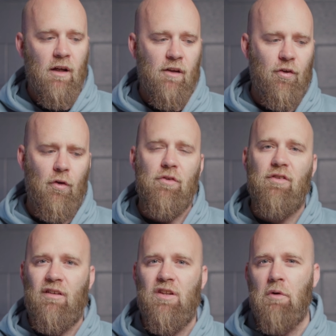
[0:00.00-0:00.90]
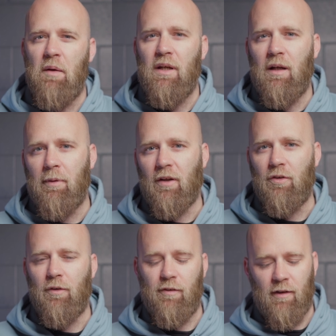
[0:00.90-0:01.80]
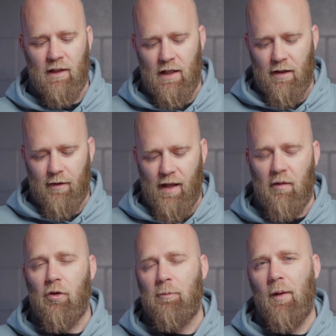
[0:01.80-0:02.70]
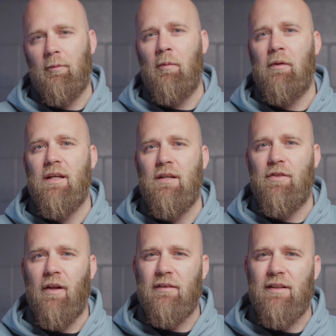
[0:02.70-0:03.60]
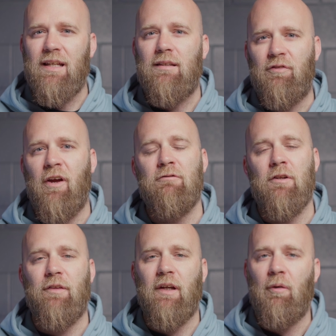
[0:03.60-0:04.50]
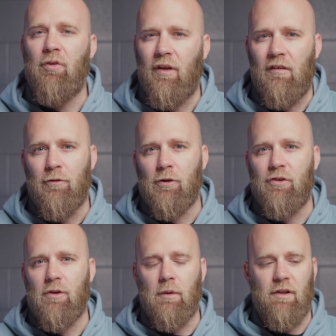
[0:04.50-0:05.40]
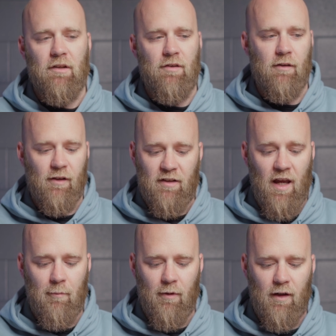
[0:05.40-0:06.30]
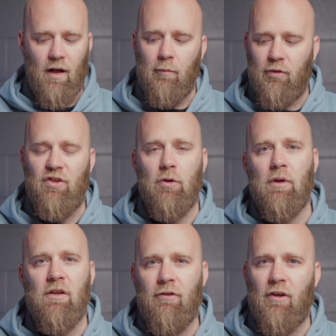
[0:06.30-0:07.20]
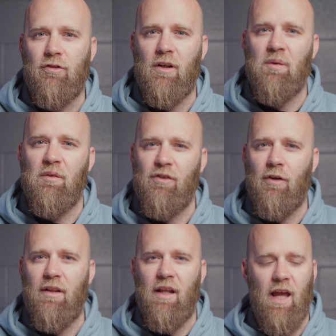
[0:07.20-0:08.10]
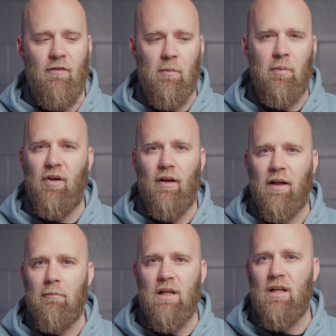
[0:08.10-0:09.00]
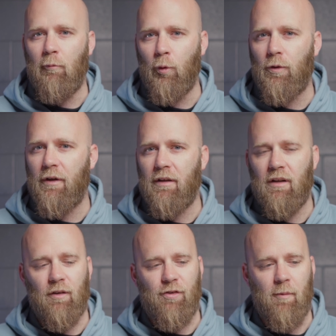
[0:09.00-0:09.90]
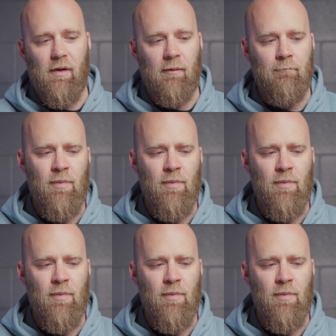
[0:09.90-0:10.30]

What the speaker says: So 61 megapixels. That was probably the least favorite thing I was looking forward to with this camera. I'm still really frustrated with Sony. They haven't put like a medium raw in there or something.